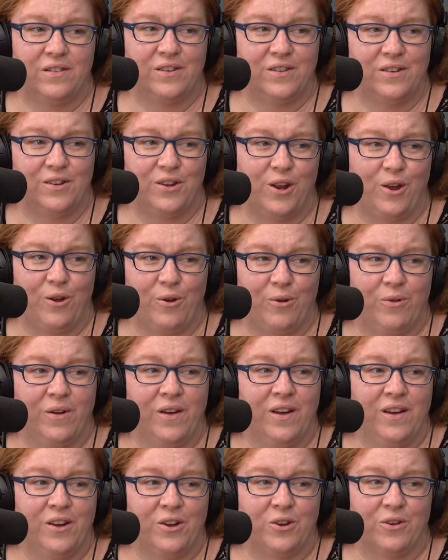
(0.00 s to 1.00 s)
you know,
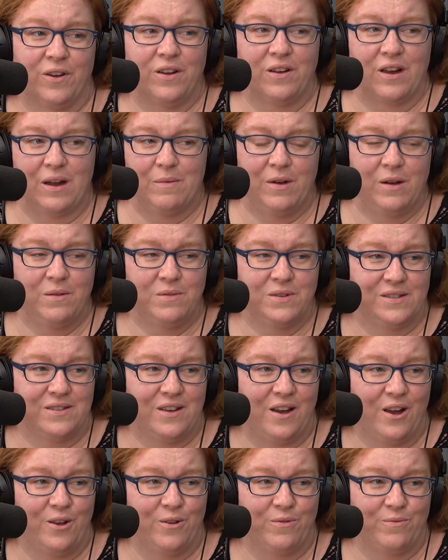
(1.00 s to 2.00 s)
great grandma was
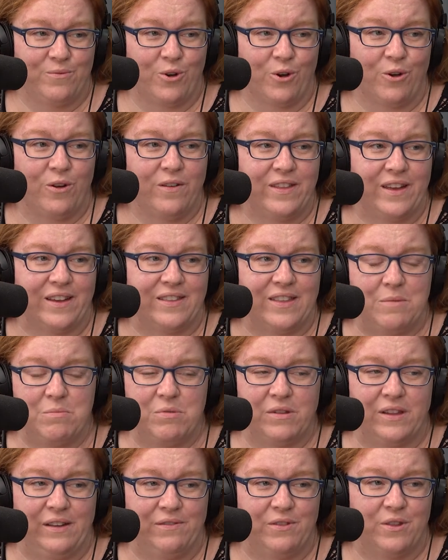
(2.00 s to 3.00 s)
a girl, like they
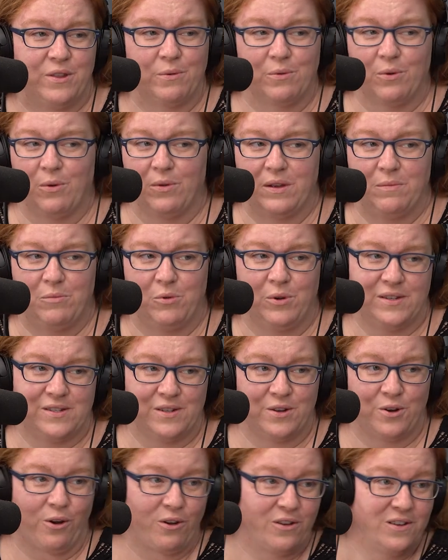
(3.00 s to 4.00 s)
believed that there were only boys
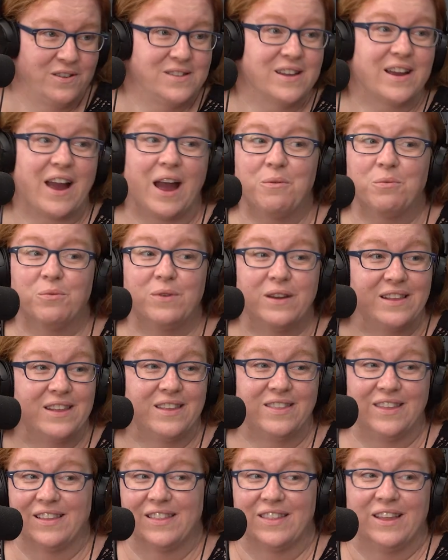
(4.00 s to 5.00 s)
and girls? Like, I
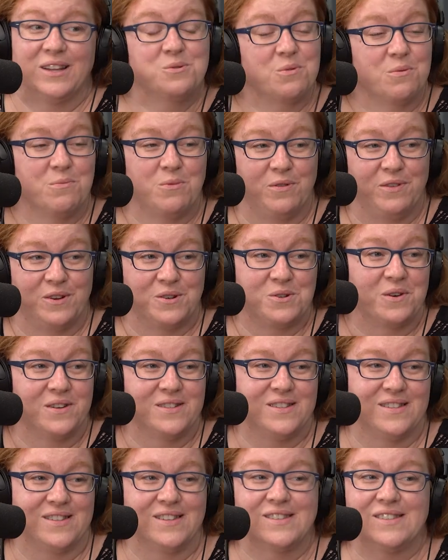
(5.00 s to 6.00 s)
really think that's what we're moving
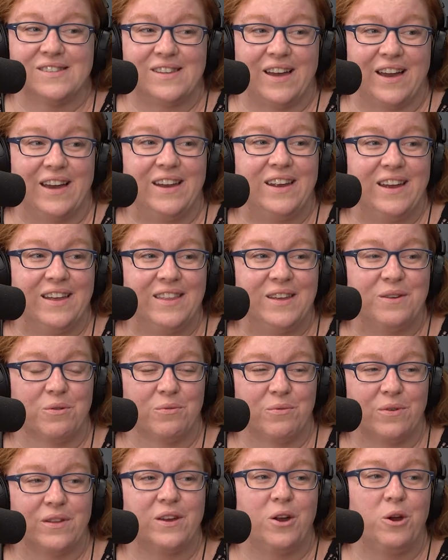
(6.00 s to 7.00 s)
towards as a society. I think we're
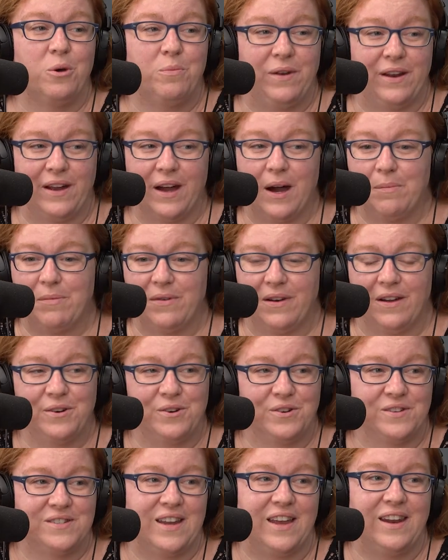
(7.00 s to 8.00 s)
really opening up and
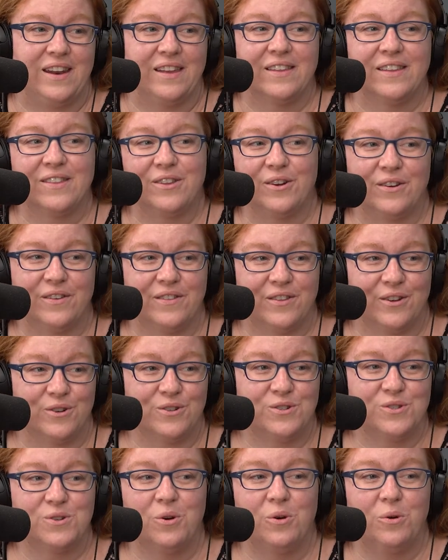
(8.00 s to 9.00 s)
understanding that there are
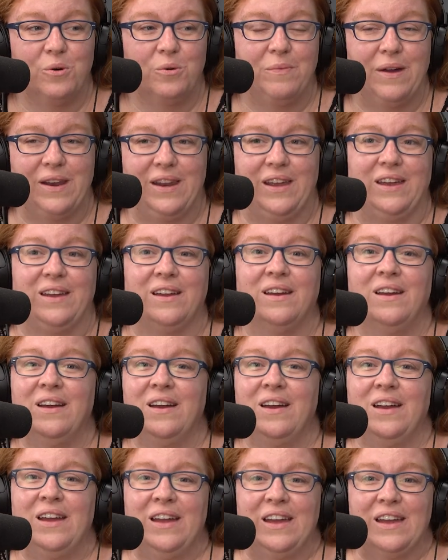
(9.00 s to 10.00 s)
so many
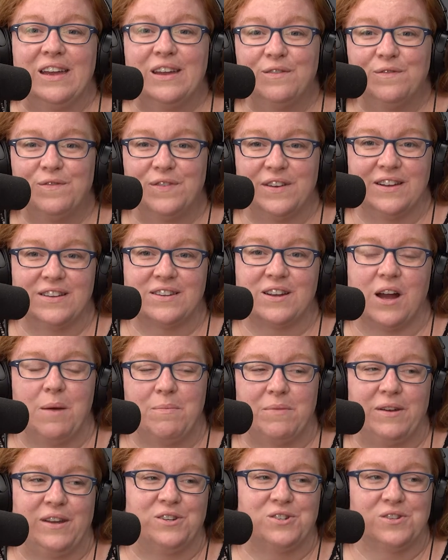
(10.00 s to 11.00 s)
infinite
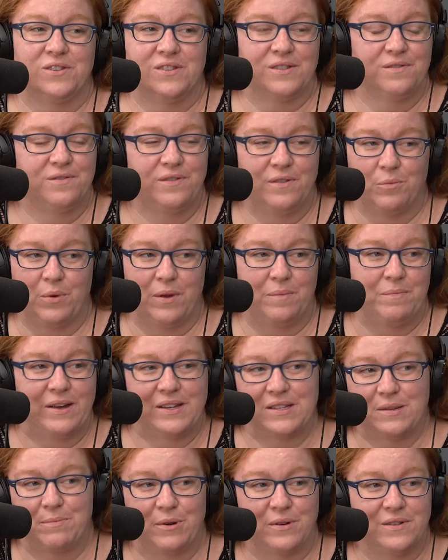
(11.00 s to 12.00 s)
combinations of what
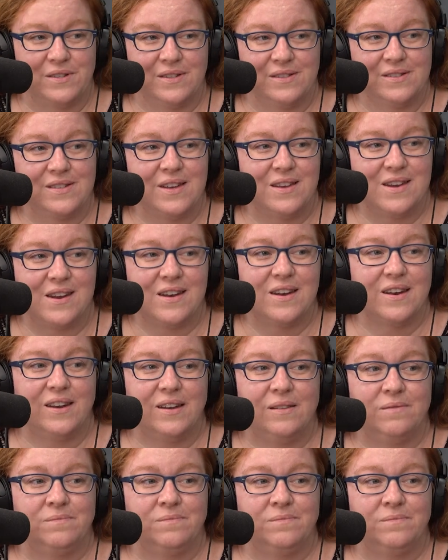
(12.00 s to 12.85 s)
makes a person's identity.